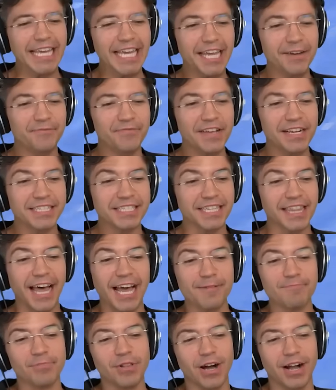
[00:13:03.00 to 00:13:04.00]
if this
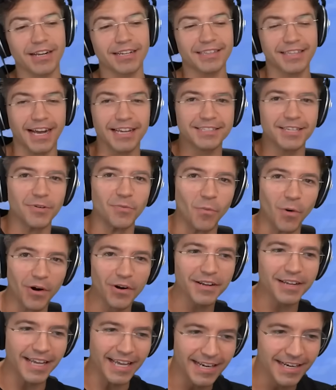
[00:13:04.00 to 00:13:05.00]
slime block doesn't work,
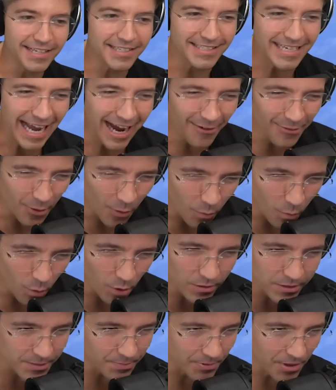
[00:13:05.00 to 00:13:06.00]
it is now the
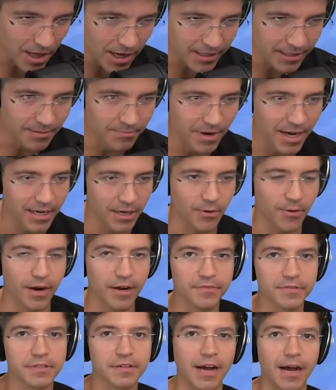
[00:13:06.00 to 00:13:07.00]
worst block in Minecraft.
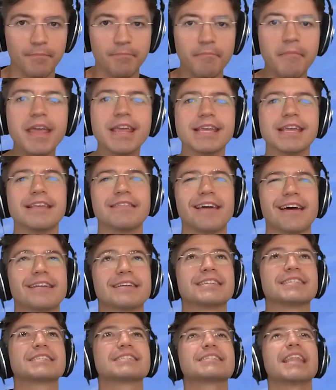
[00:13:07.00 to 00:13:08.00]
I'm making that a
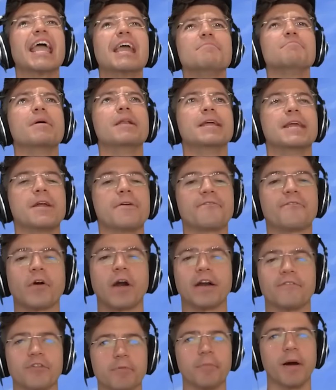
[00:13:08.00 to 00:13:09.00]
statement here for
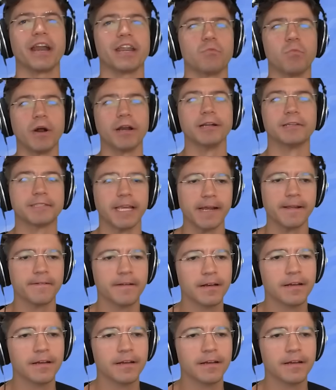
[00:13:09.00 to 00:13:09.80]
everybody witnessing.